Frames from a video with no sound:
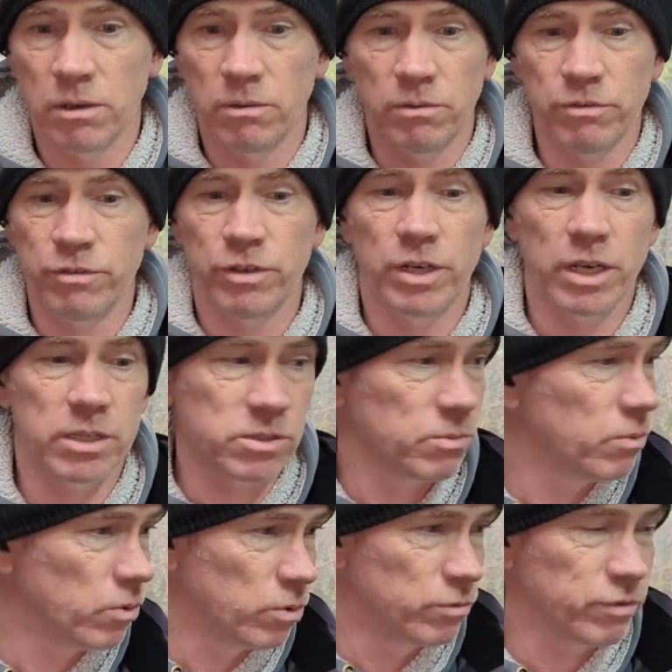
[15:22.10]
I get
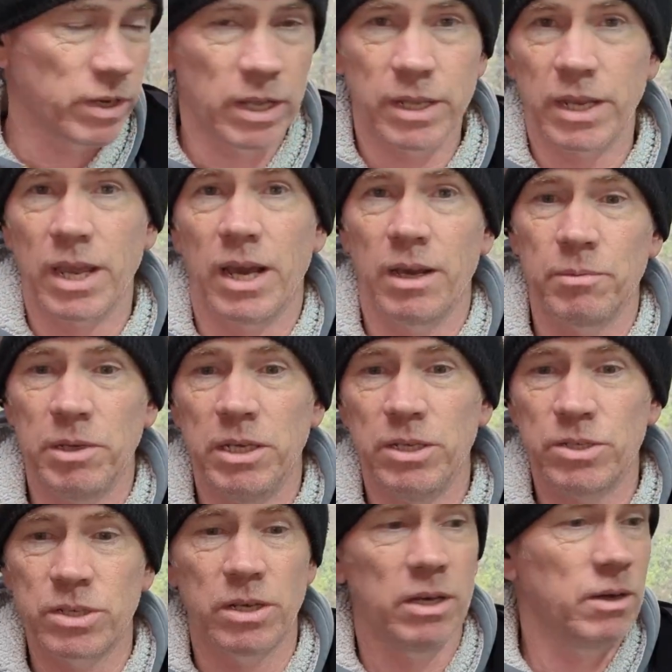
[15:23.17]
some warmth out of the cab
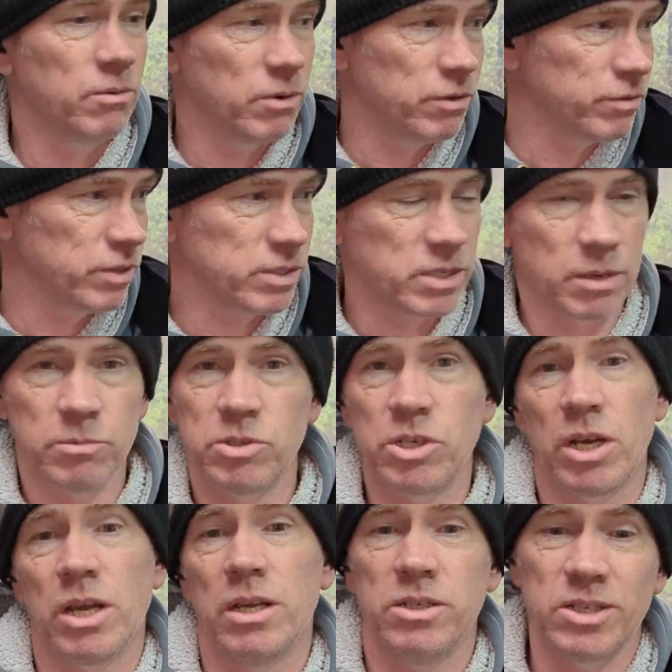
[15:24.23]
heater, whether the temperature
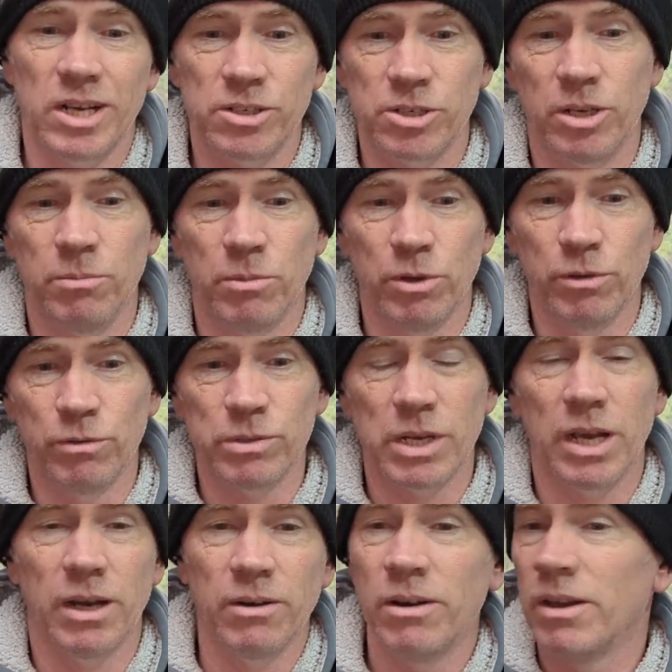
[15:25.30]
gauge actually moves
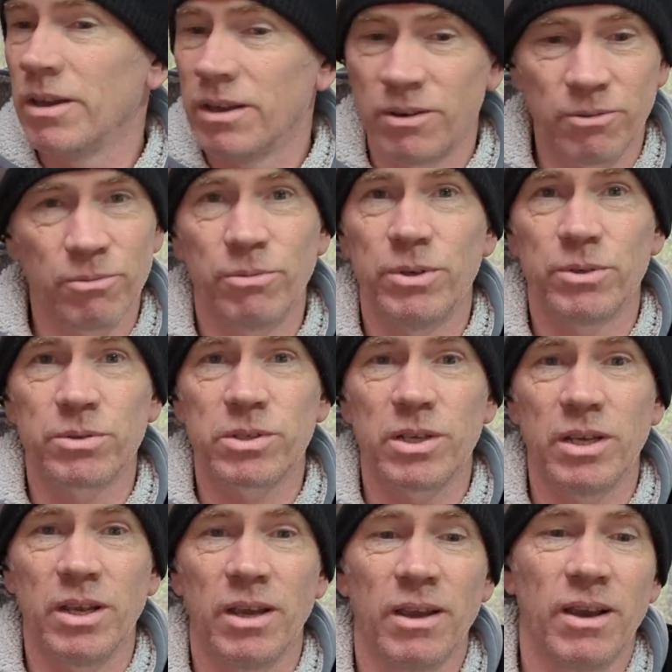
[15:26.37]
now. We'll
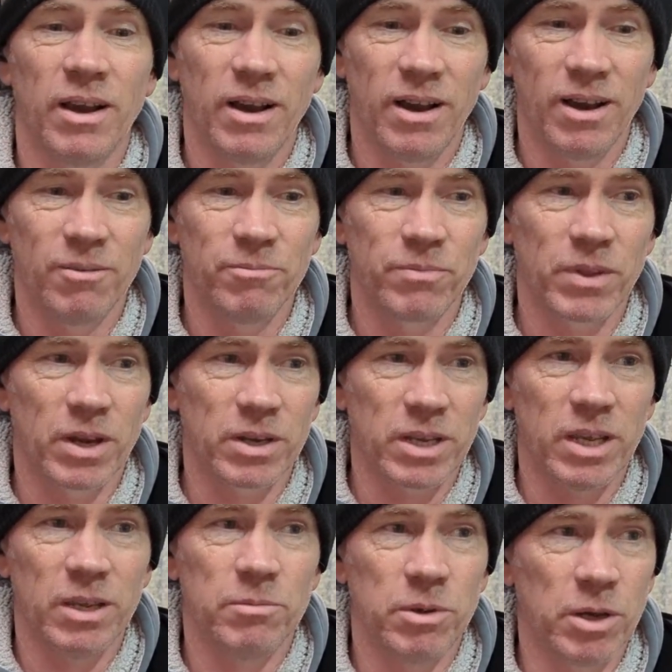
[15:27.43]
see. I'll
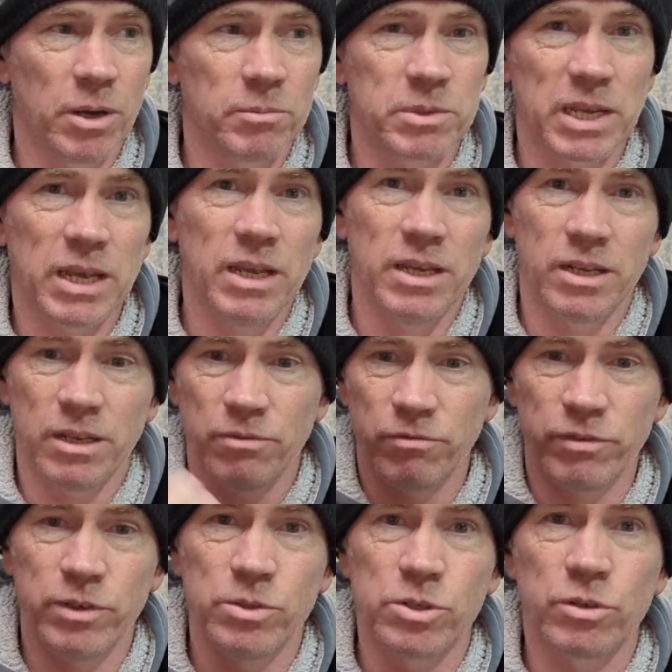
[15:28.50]
keep you updated in
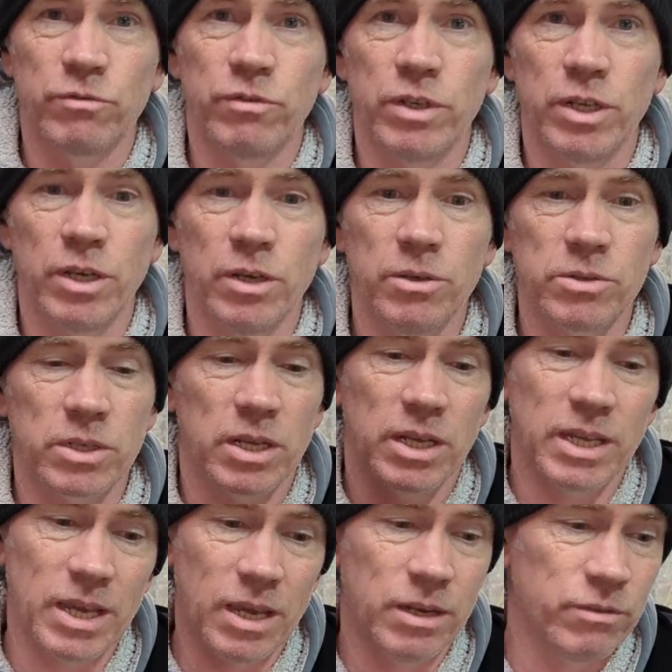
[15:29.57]
future videos.
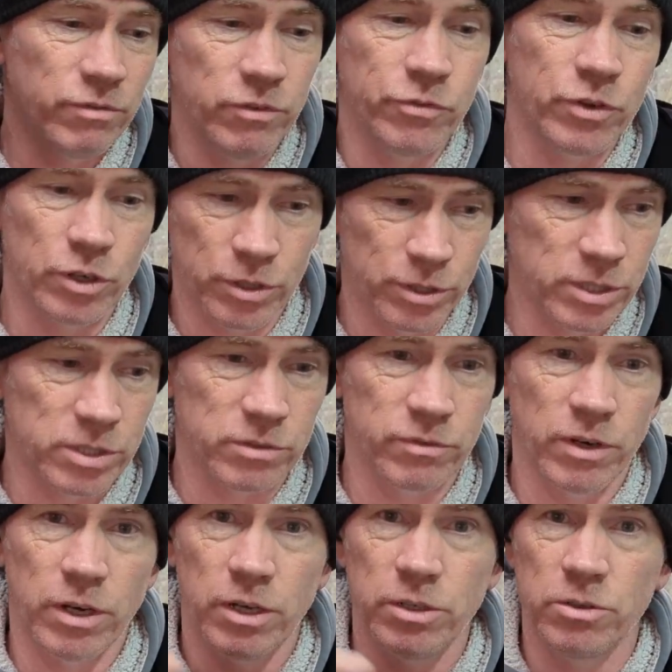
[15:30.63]
Again, if you've got this
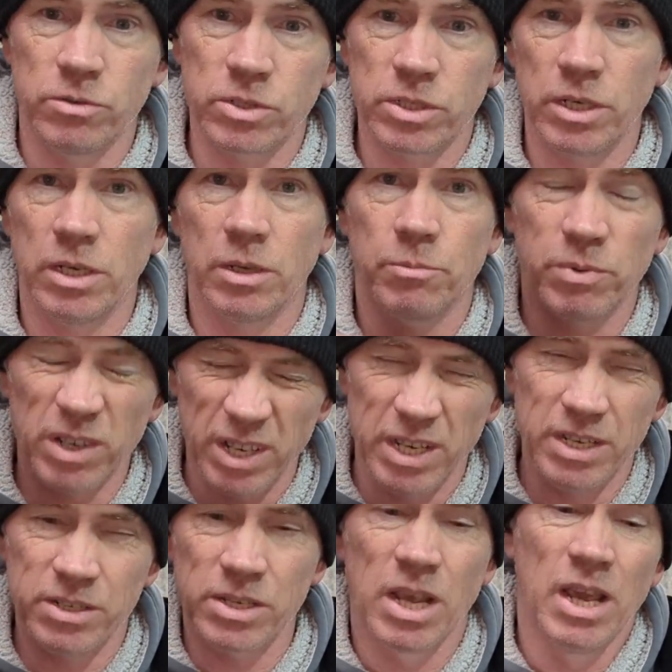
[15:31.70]
far and you've seen it,
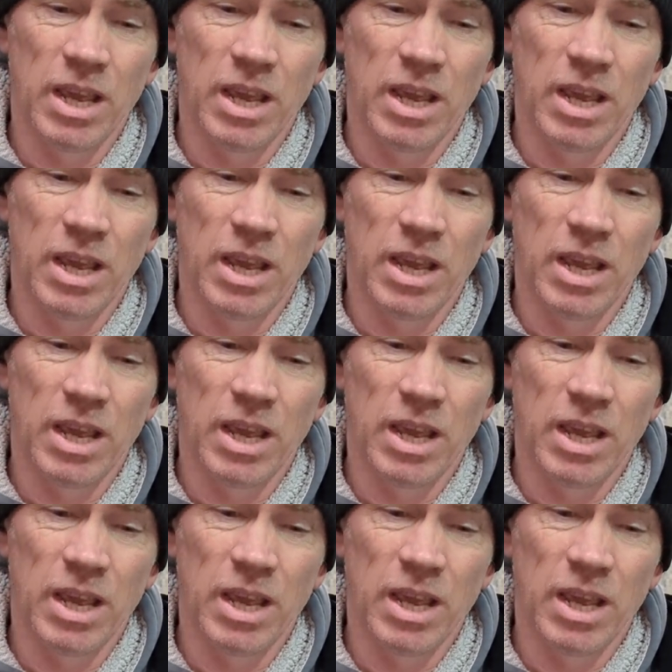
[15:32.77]
please